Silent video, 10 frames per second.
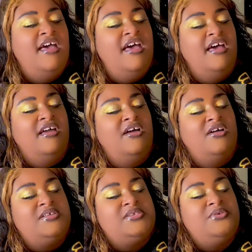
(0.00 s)
I
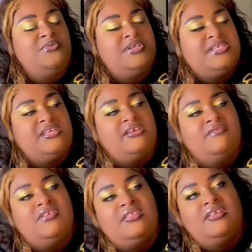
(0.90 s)
also
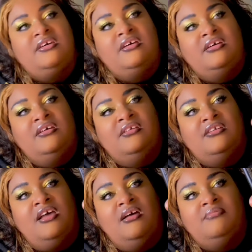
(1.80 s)
received the
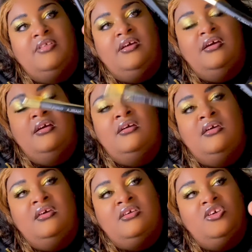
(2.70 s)
Nabla
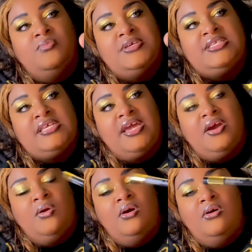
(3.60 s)
Cupid's
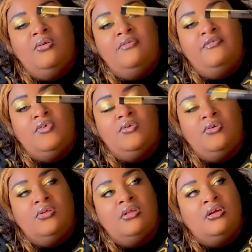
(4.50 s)
Arrow
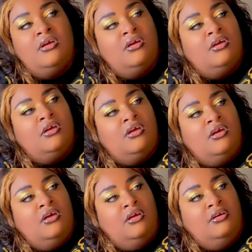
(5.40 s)
full,
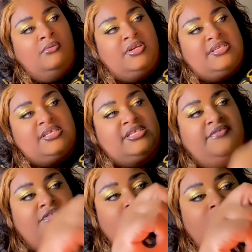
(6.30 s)
what is this,
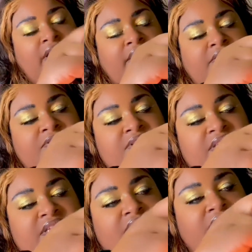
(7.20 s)
full color
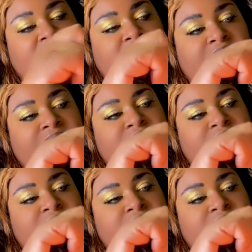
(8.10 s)
stilo.